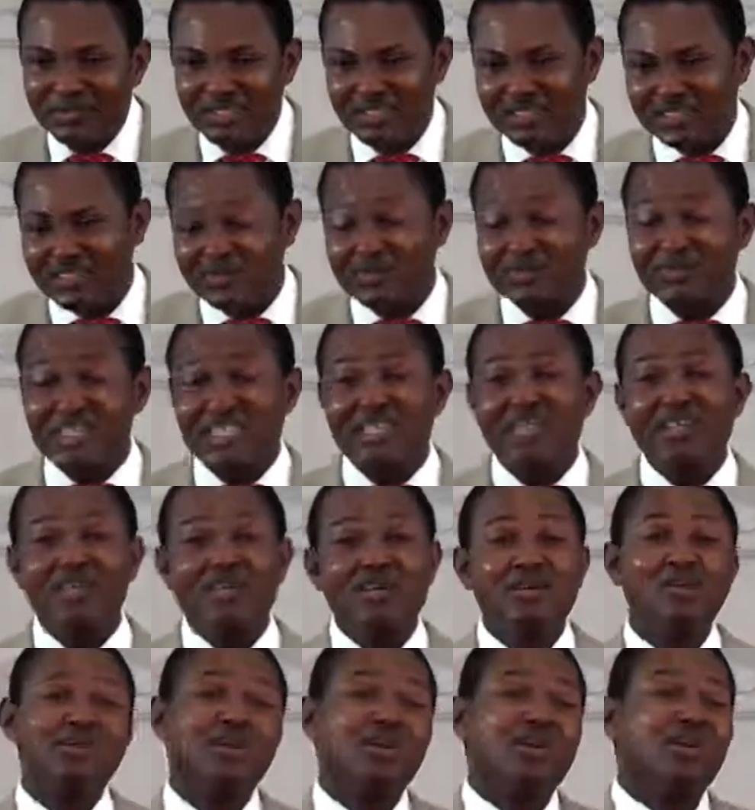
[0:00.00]
They're saying,
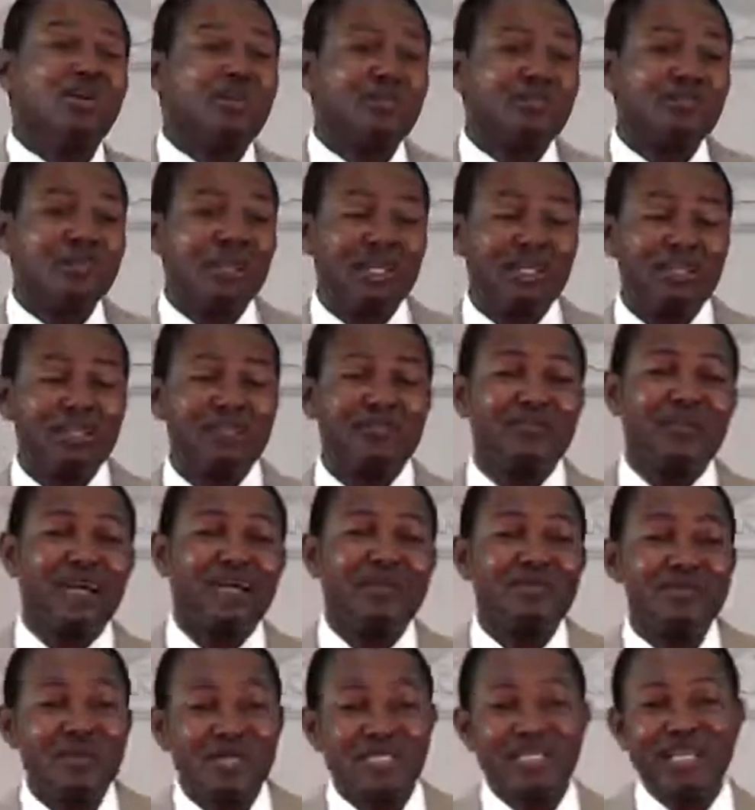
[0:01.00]
well, if
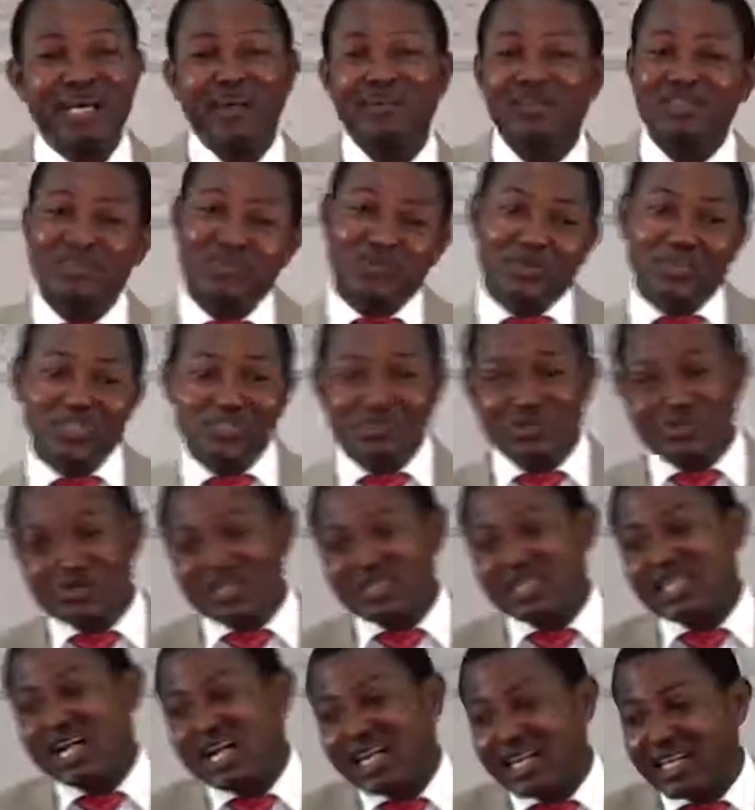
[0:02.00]
anybody that wants to win, should
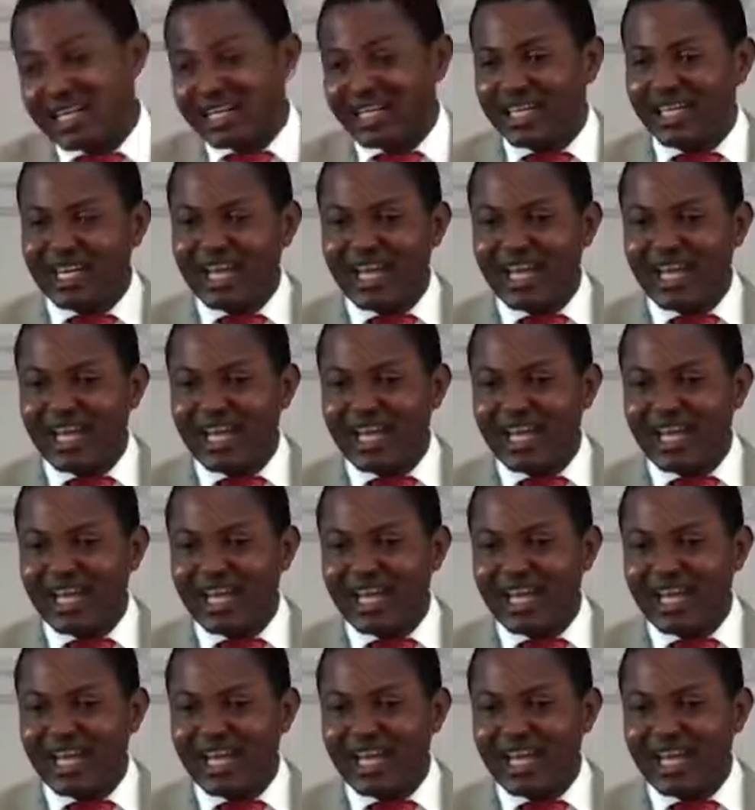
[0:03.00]
win, Jerry.